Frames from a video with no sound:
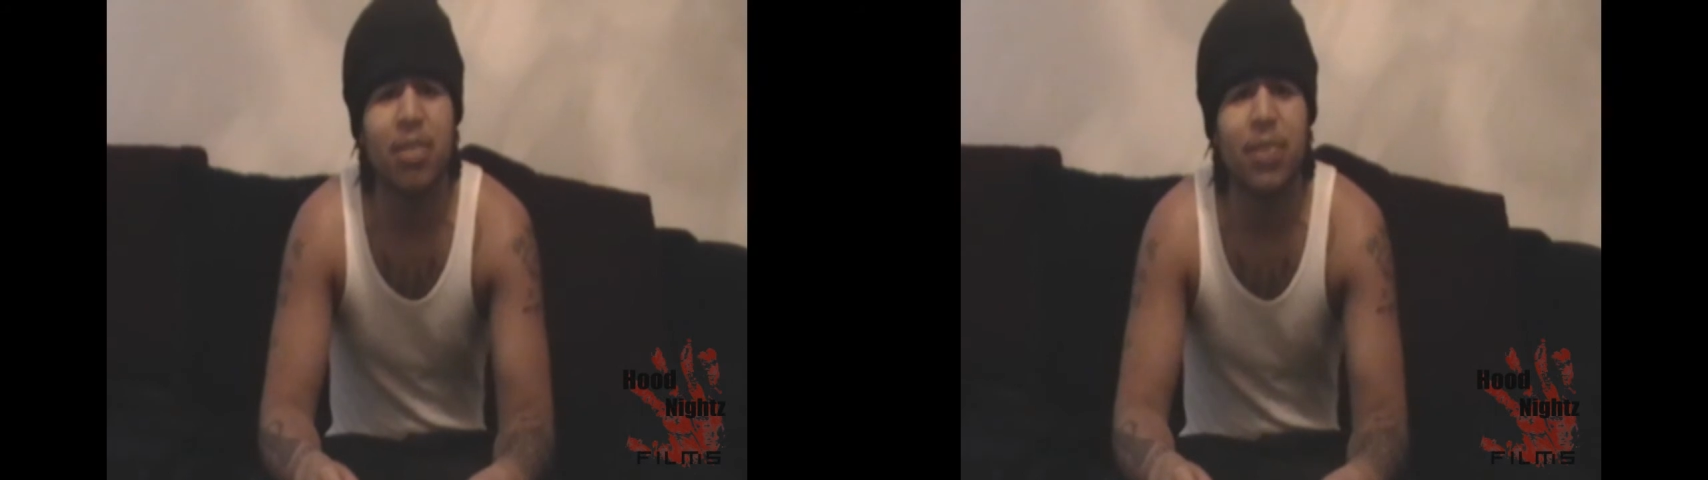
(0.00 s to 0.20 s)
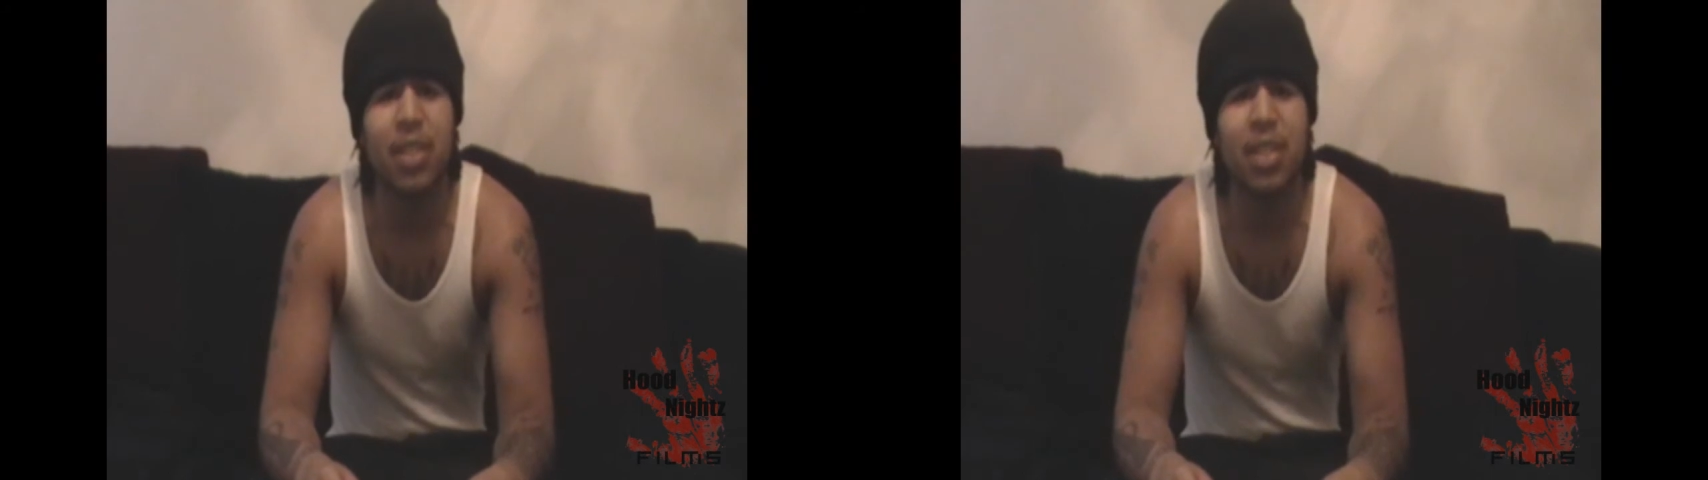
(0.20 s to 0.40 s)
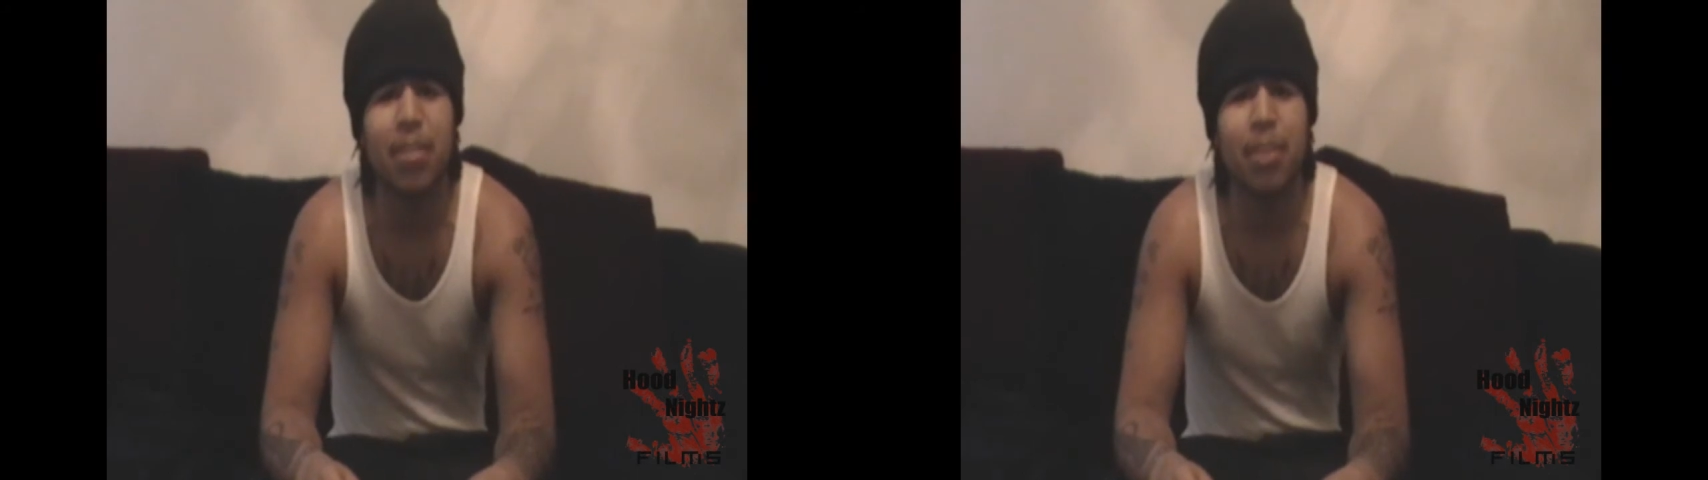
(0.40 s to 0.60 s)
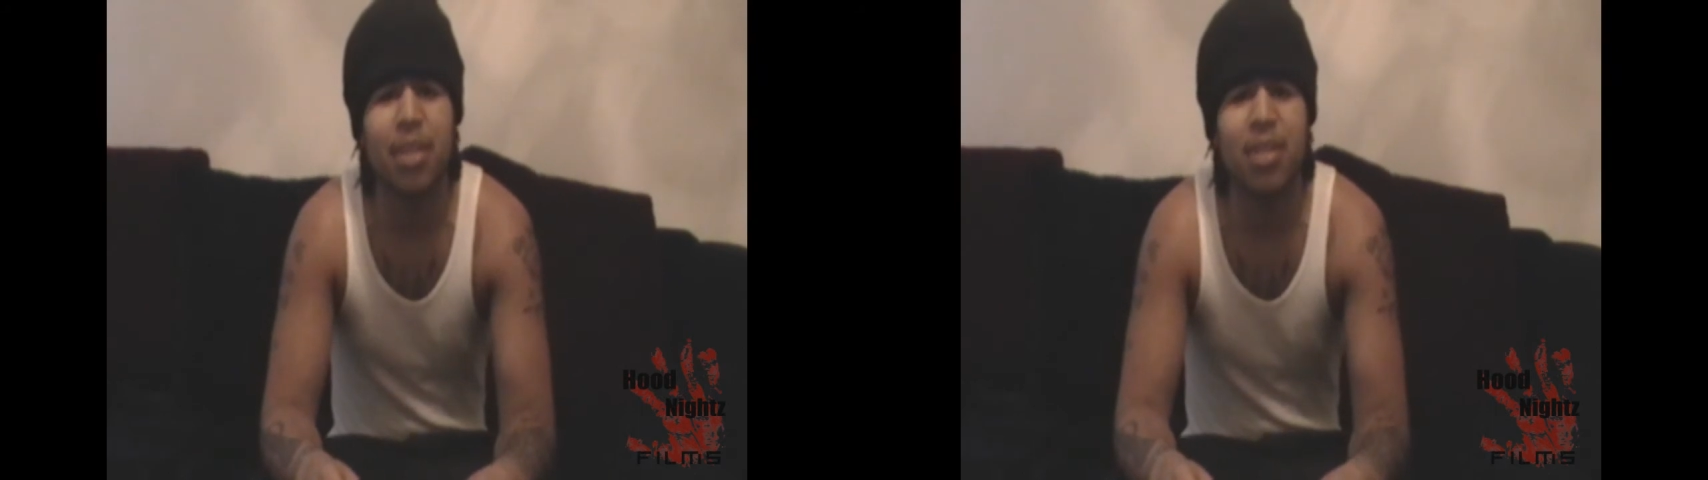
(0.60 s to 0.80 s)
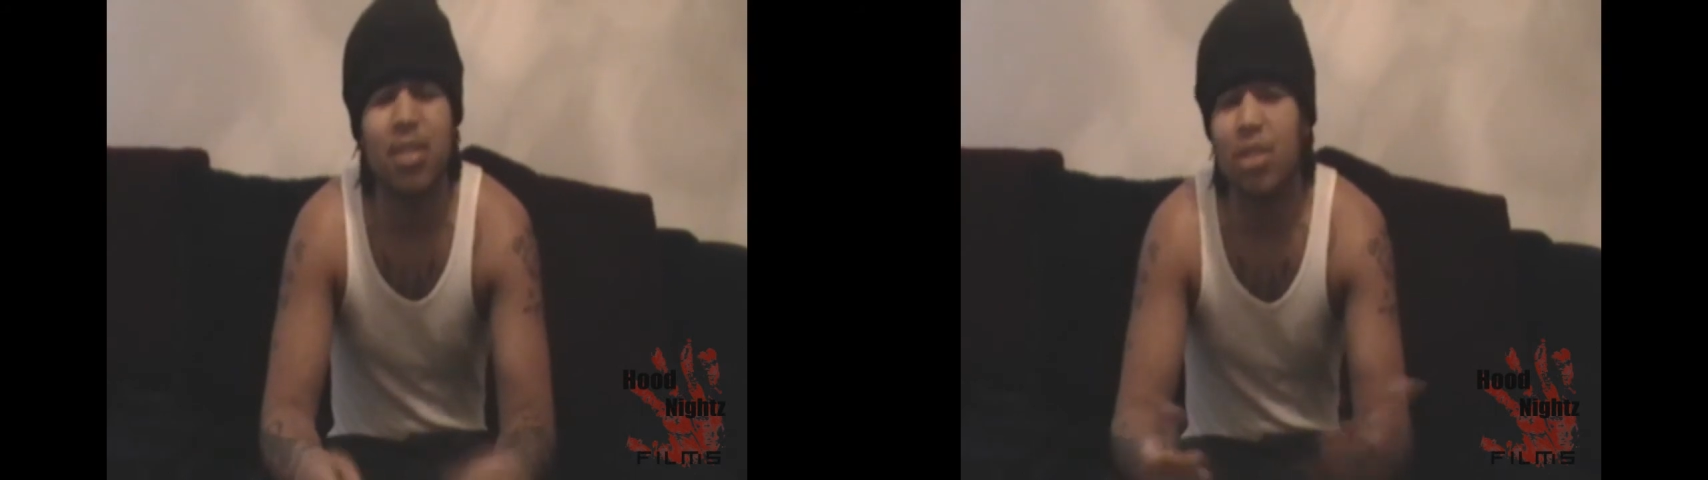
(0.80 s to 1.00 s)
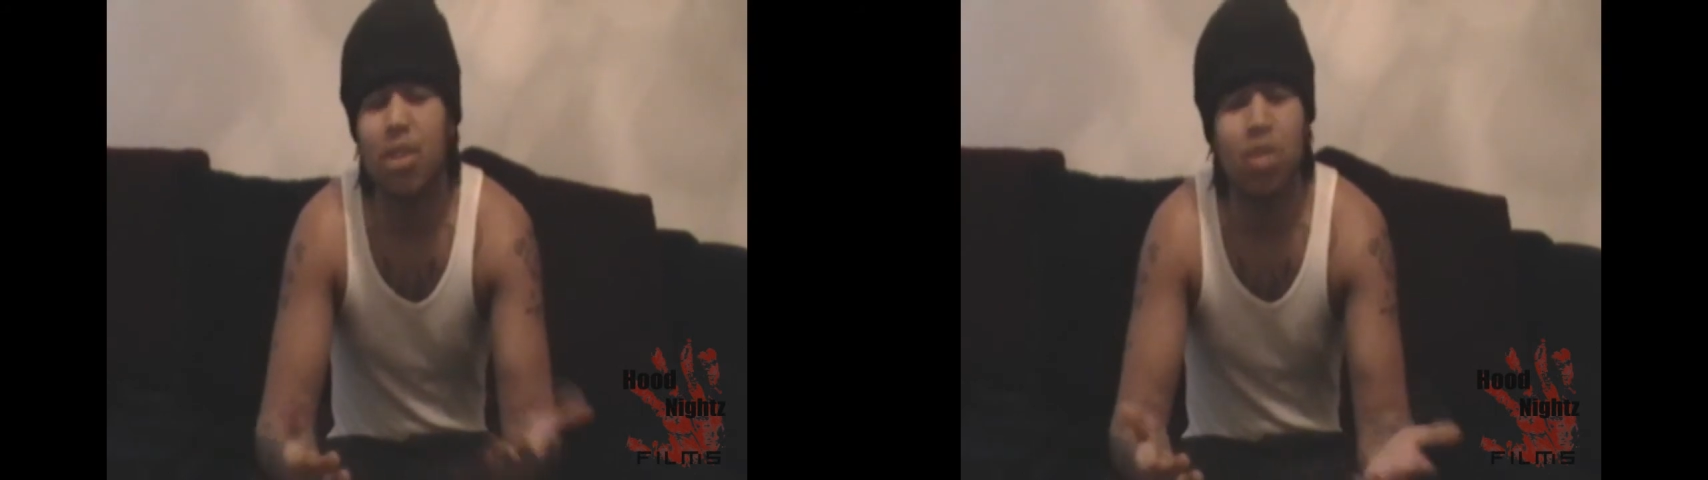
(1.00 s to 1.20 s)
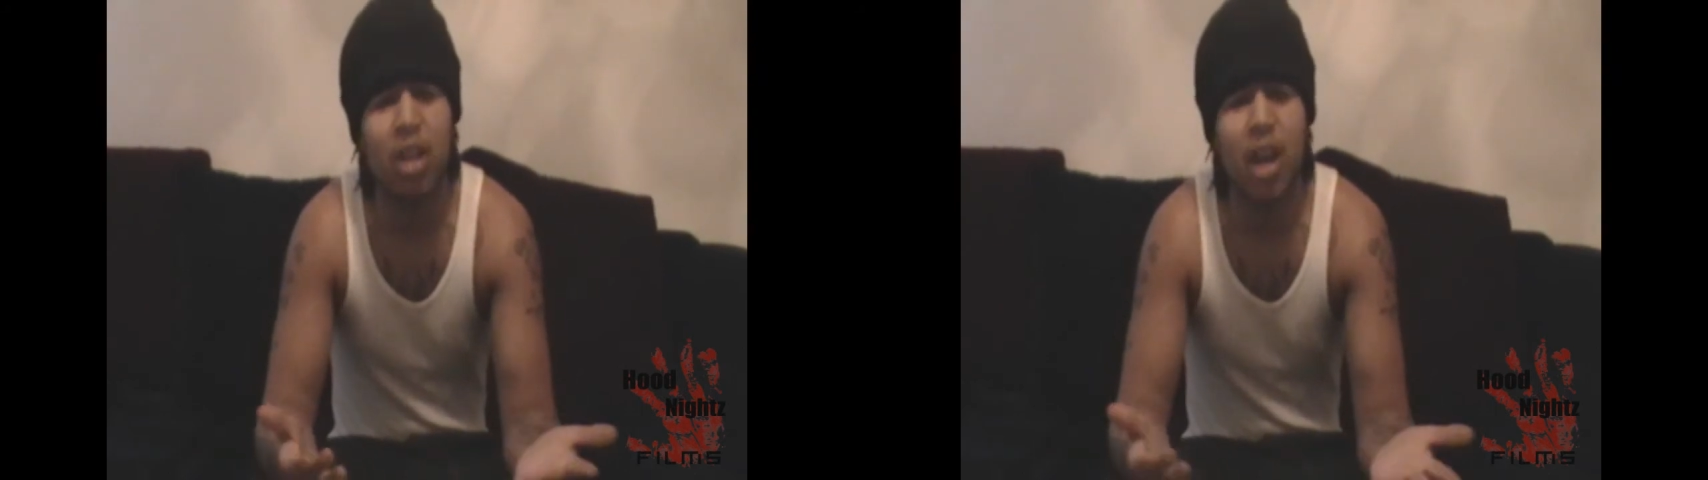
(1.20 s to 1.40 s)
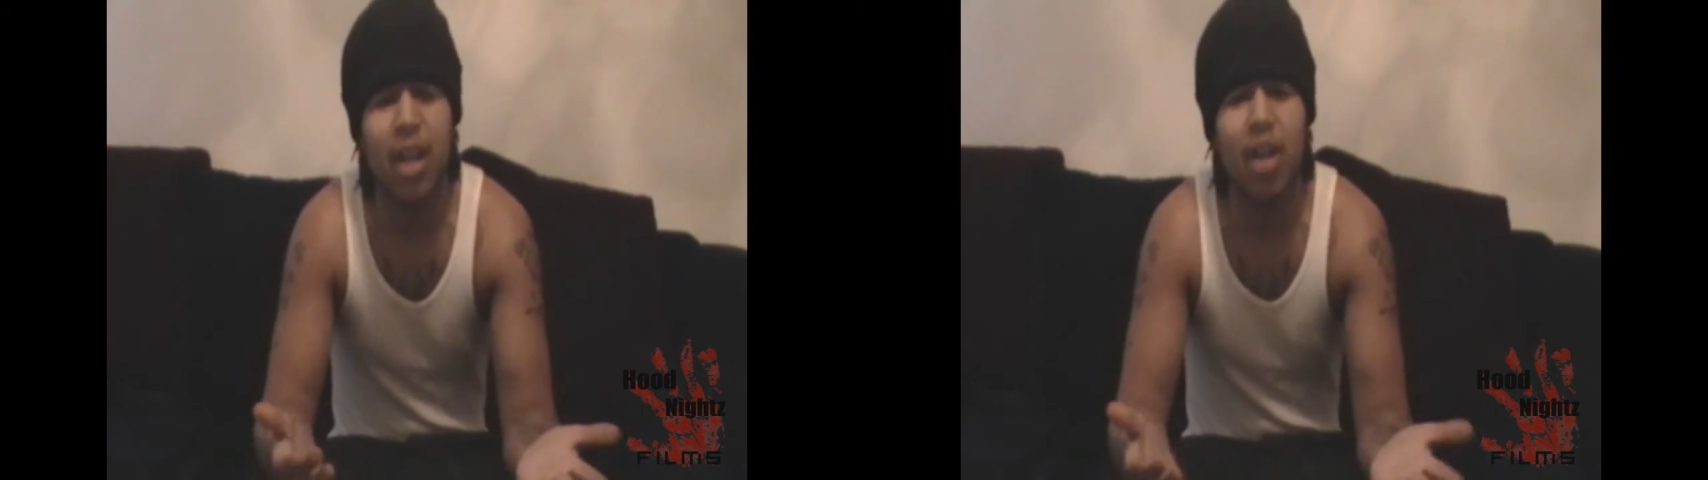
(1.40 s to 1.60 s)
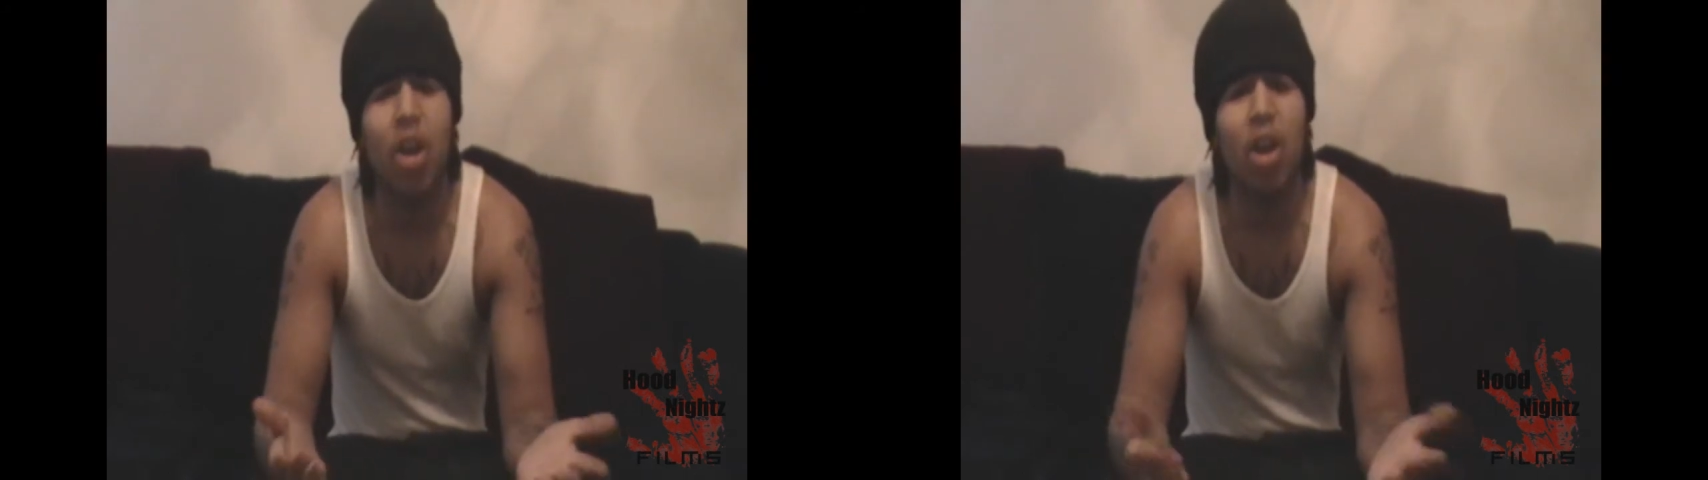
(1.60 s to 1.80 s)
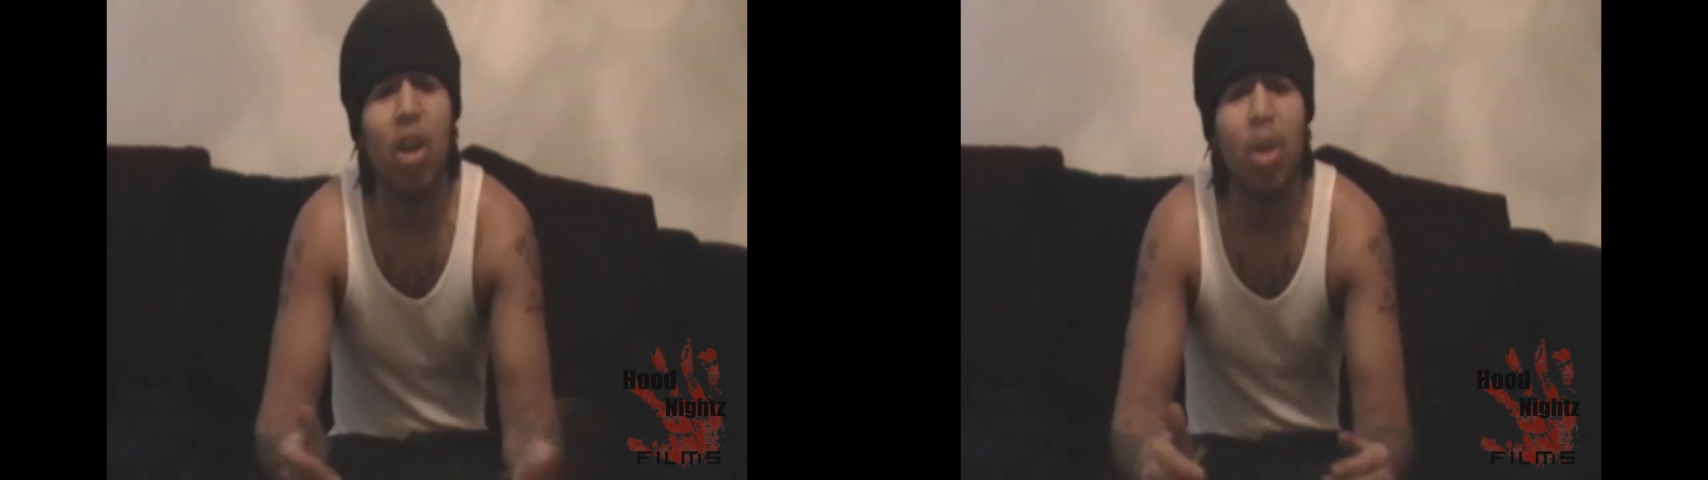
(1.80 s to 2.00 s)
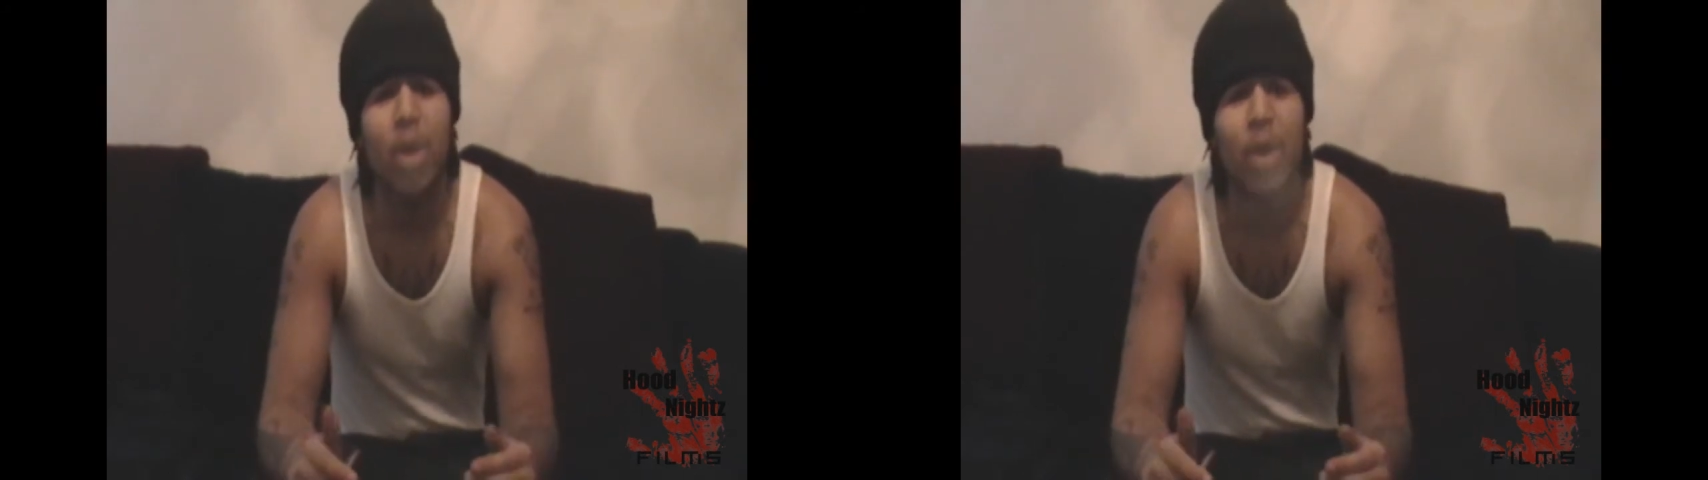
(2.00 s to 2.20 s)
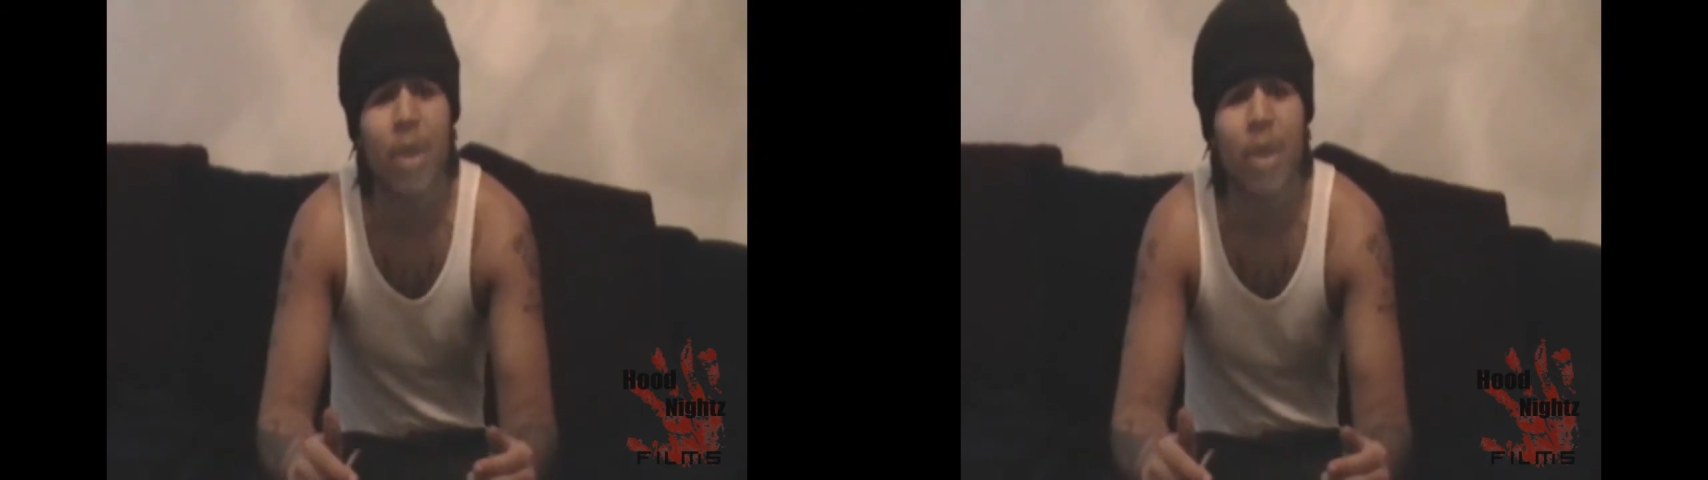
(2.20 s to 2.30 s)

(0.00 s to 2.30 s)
15 minutes, no thought at all.